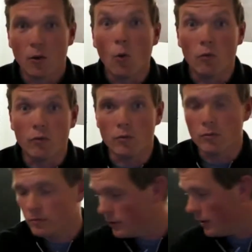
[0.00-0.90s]
Awful,
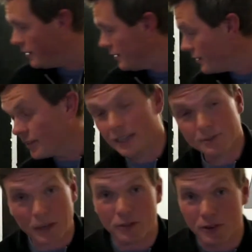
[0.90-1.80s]
right?
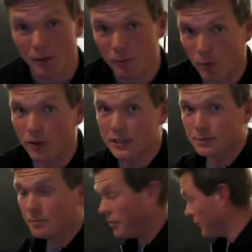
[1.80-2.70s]
That's method number 1. This
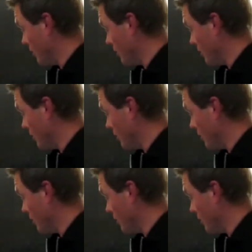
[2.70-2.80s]
is method